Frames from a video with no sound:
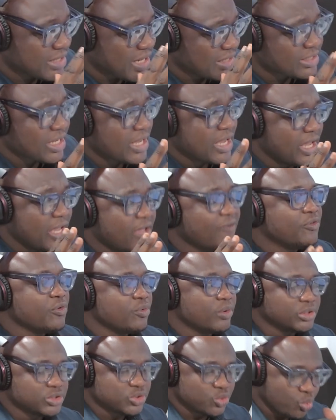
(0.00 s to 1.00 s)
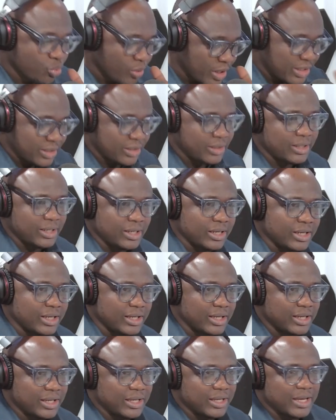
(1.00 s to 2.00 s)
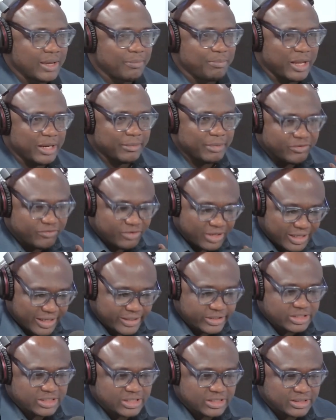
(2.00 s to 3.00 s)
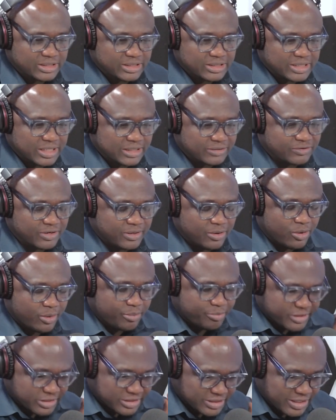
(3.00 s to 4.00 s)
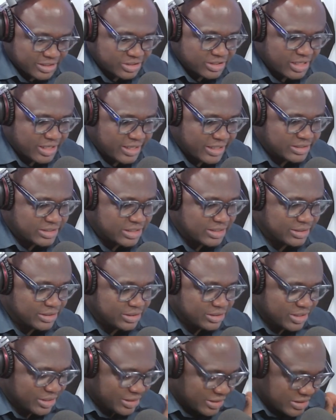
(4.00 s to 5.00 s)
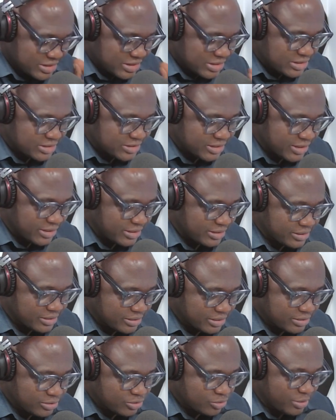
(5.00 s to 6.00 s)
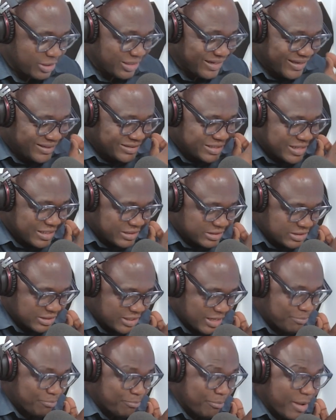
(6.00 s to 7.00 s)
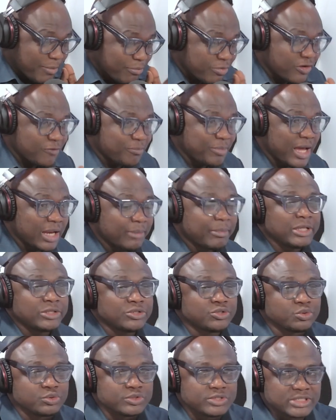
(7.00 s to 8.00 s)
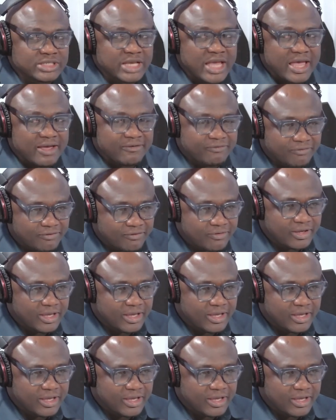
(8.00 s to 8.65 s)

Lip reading: That's if you want to win a parliamentary election in this country or a presidential election in this country, to be elected as member of parliament to serve